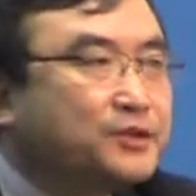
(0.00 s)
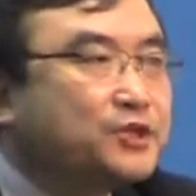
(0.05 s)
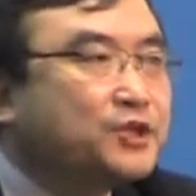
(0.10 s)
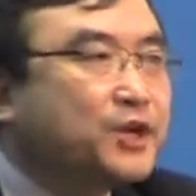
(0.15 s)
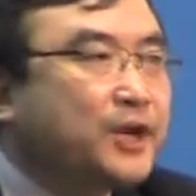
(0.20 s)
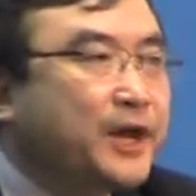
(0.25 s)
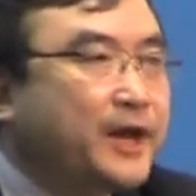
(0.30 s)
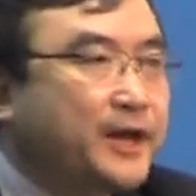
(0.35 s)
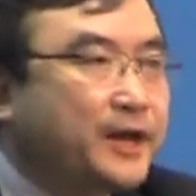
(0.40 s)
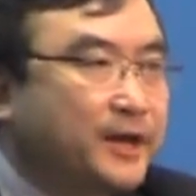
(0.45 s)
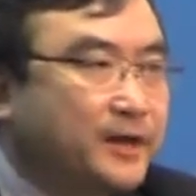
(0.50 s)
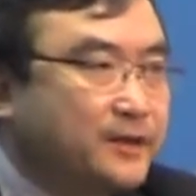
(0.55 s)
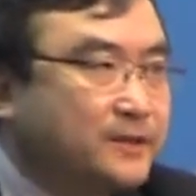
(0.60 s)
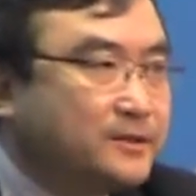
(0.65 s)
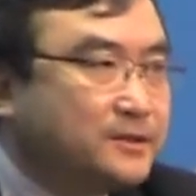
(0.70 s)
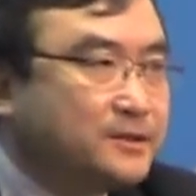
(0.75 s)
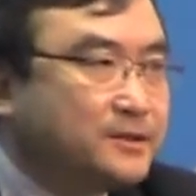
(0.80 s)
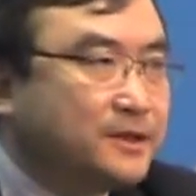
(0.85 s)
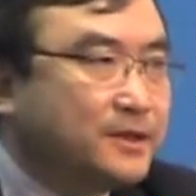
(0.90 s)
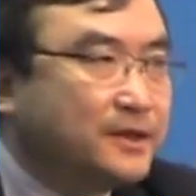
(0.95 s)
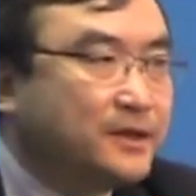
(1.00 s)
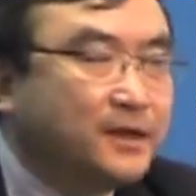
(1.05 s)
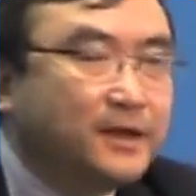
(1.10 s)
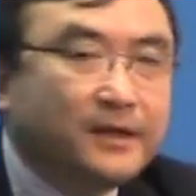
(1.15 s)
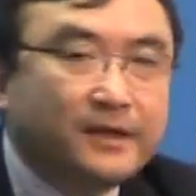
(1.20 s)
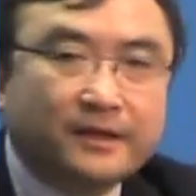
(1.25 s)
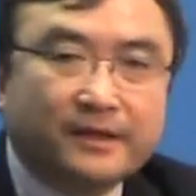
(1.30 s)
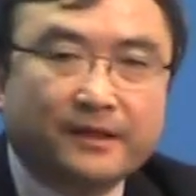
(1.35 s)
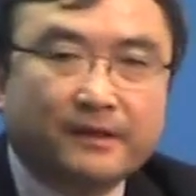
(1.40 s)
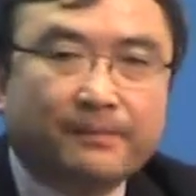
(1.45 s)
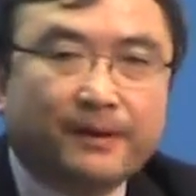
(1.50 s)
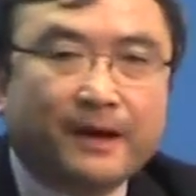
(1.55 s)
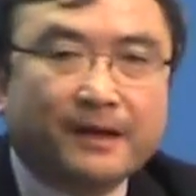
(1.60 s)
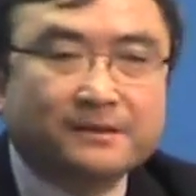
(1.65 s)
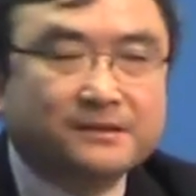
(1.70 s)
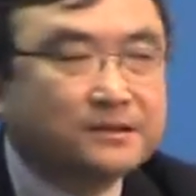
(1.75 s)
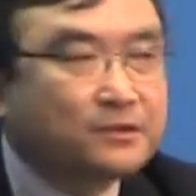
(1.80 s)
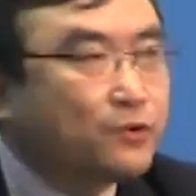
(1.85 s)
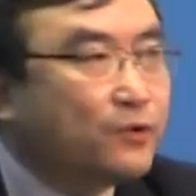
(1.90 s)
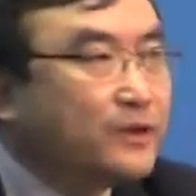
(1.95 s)
changed in the
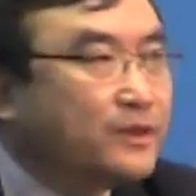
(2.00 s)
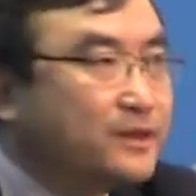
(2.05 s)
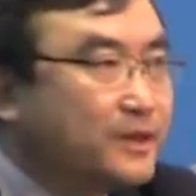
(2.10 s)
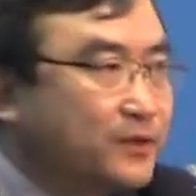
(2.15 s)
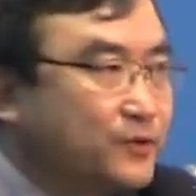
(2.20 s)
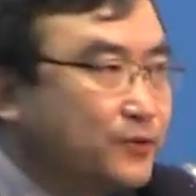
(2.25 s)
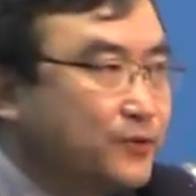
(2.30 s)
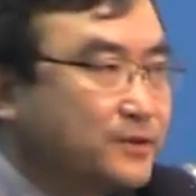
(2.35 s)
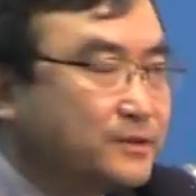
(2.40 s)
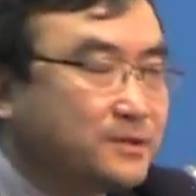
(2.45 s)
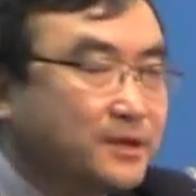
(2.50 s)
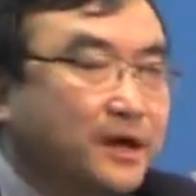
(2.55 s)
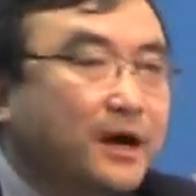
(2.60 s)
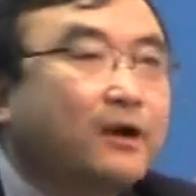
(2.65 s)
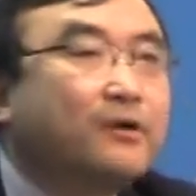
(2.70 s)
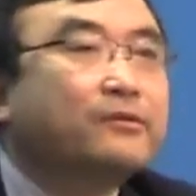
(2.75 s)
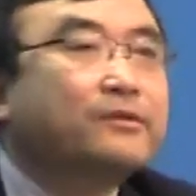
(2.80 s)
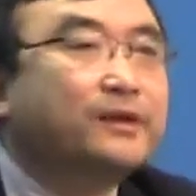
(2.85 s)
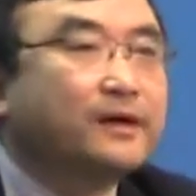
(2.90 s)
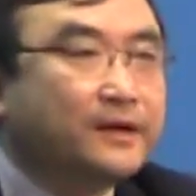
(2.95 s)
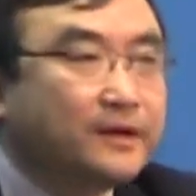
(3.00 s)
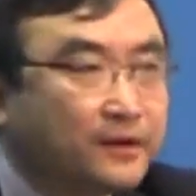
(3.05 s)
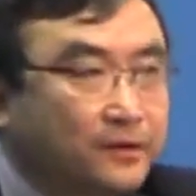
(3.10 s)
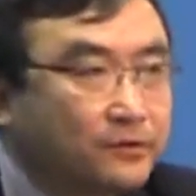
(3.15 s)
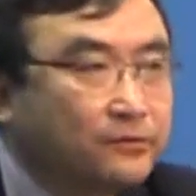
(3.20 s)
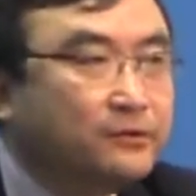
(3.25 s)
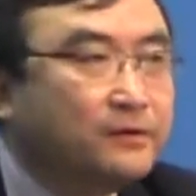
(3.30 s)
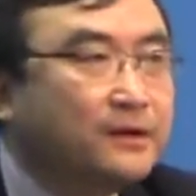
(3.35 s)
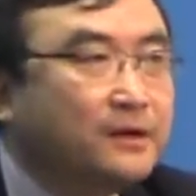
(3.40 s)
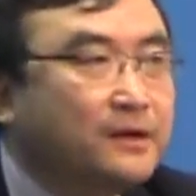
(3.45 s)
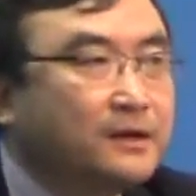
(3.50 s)
past 20 years, although